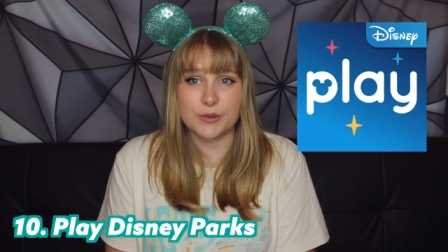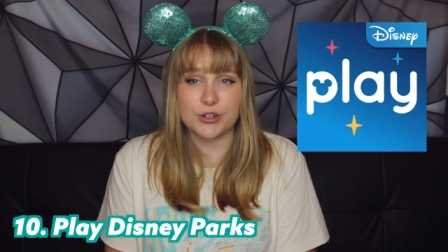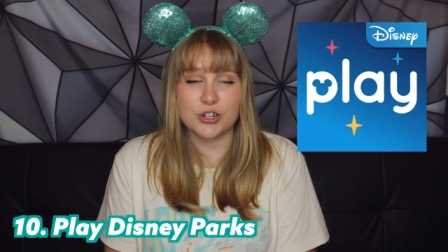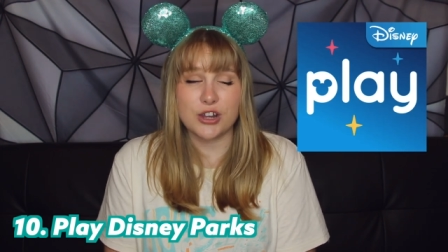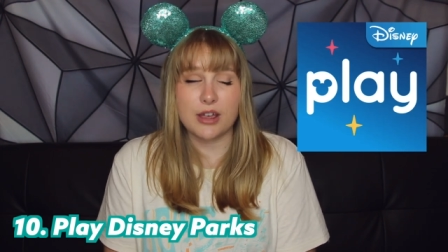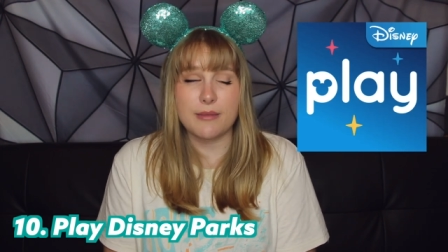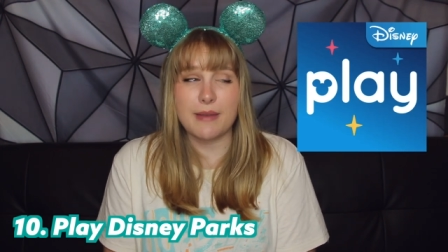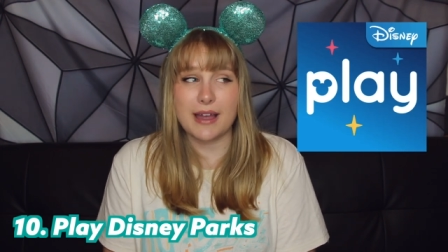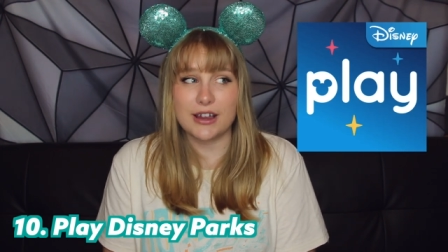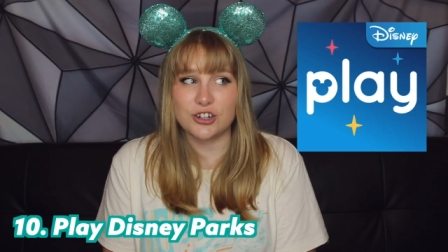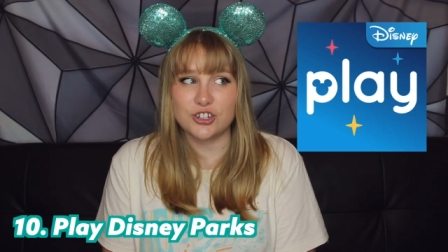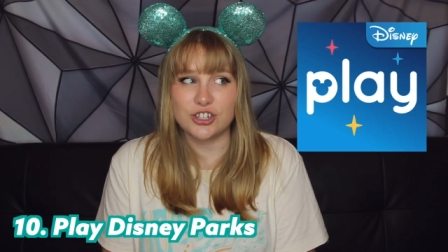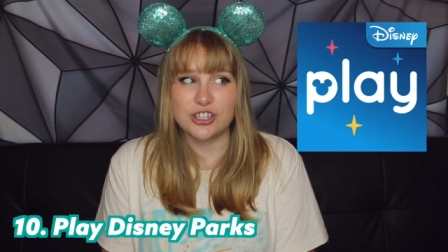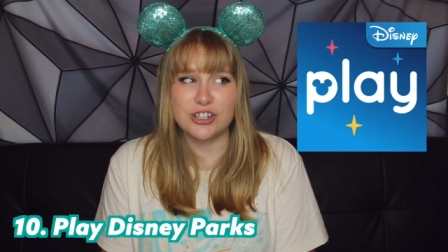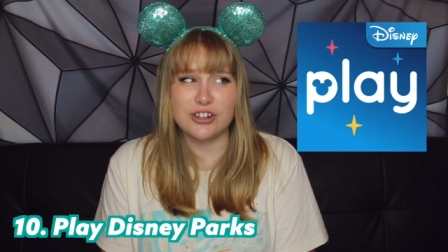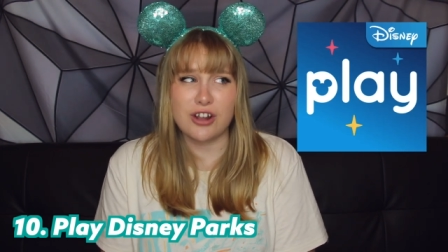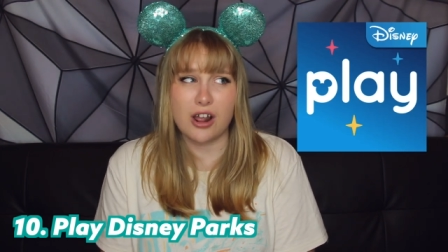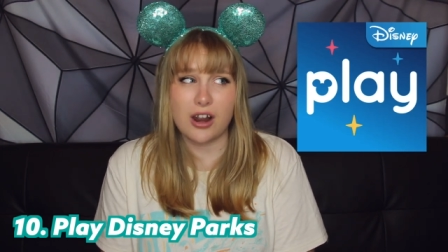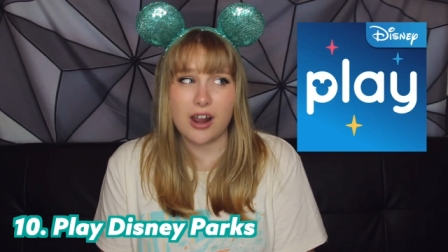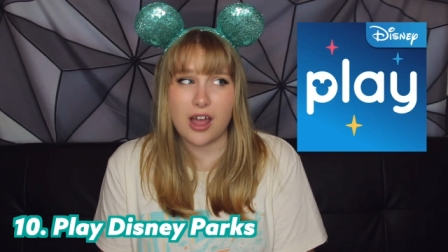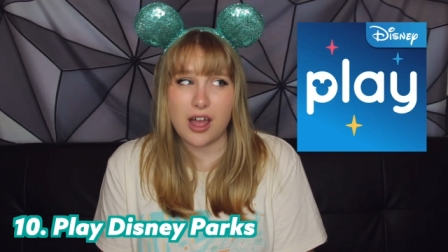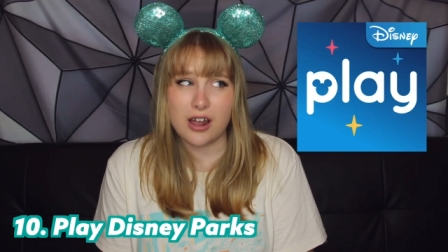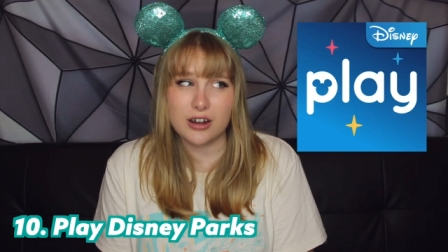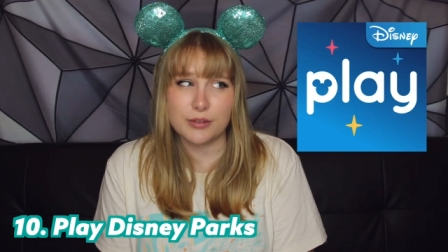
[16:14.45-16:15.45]
which I'm actually
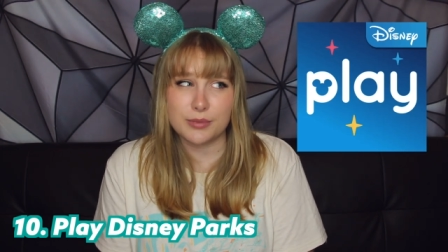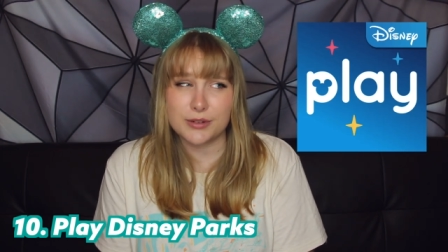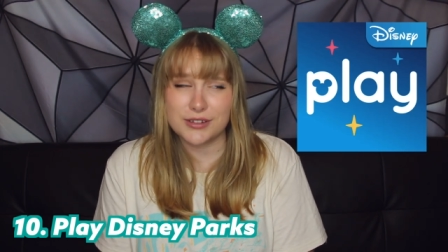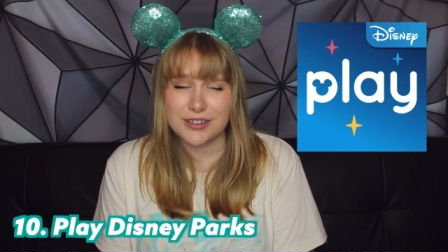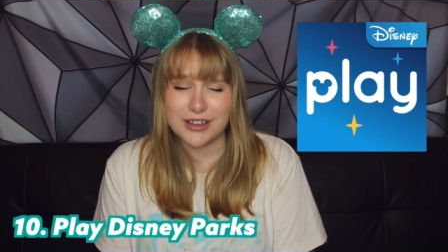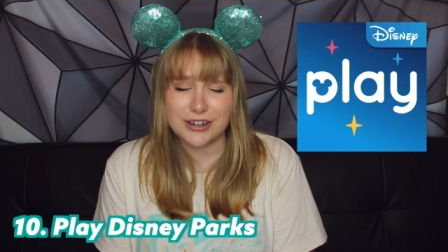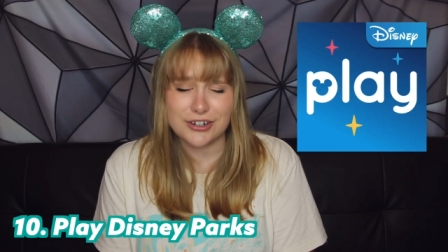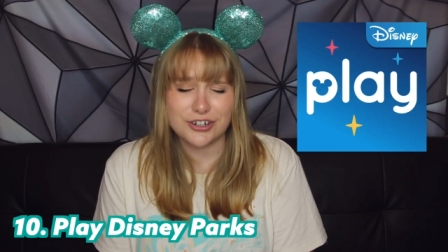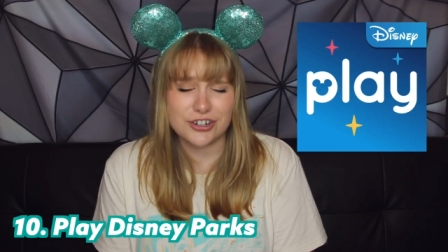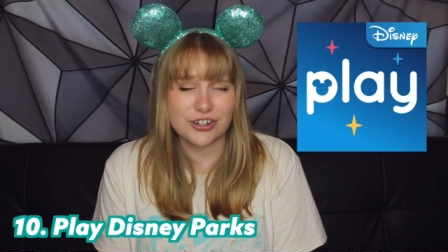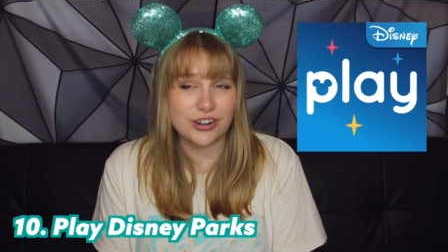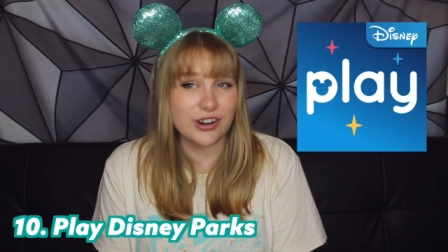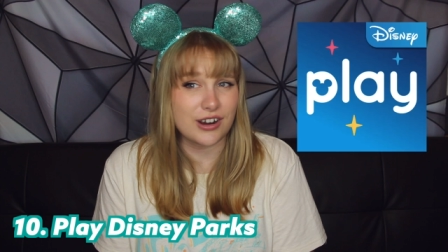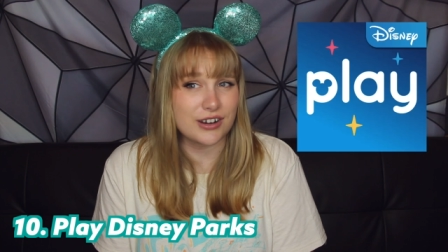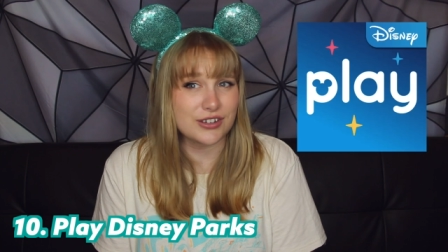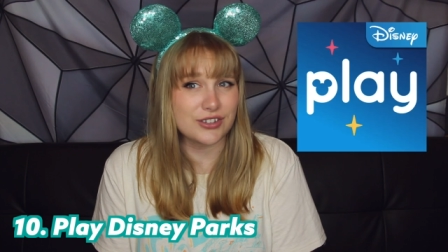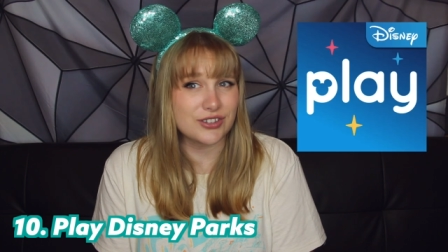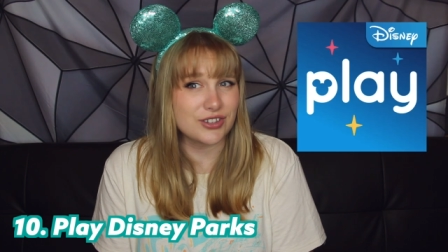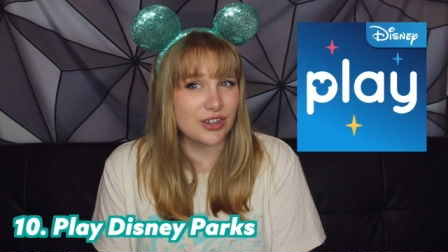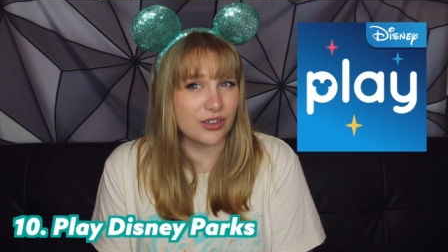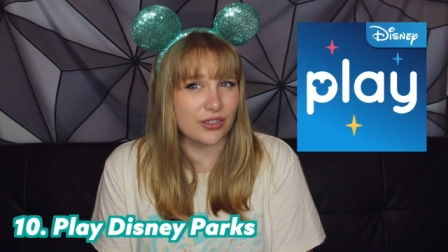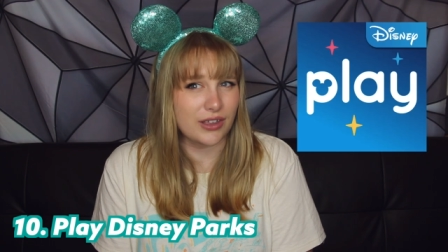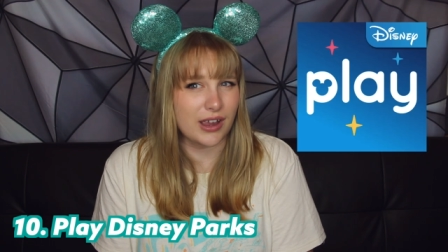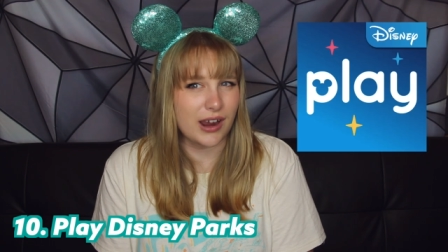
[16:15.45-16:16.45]
not 100% sure are
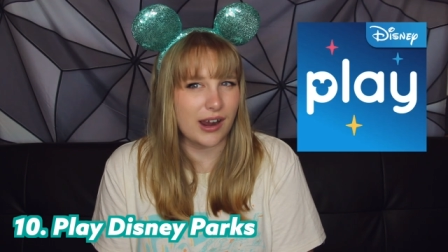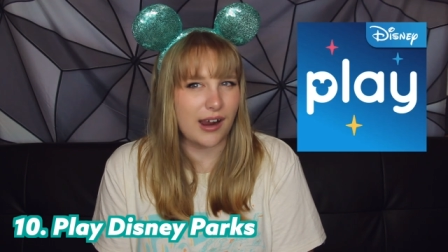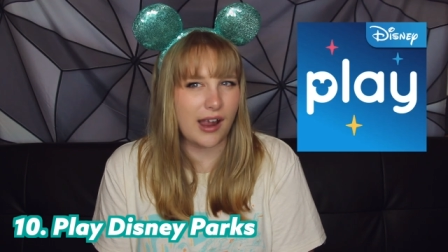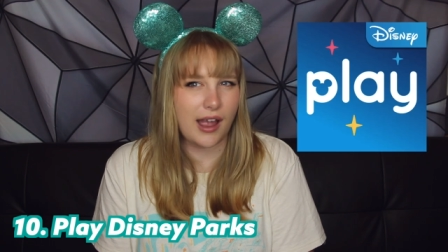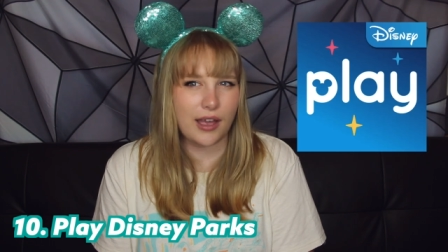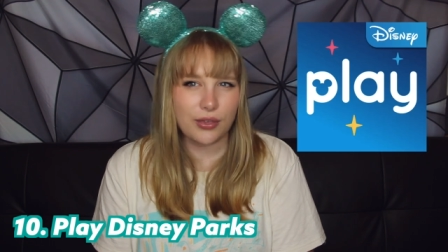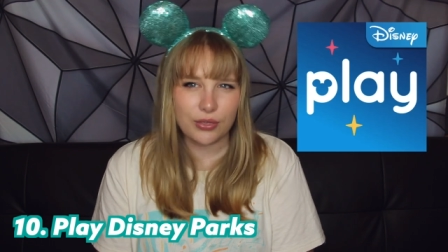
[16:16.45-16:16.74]
still there.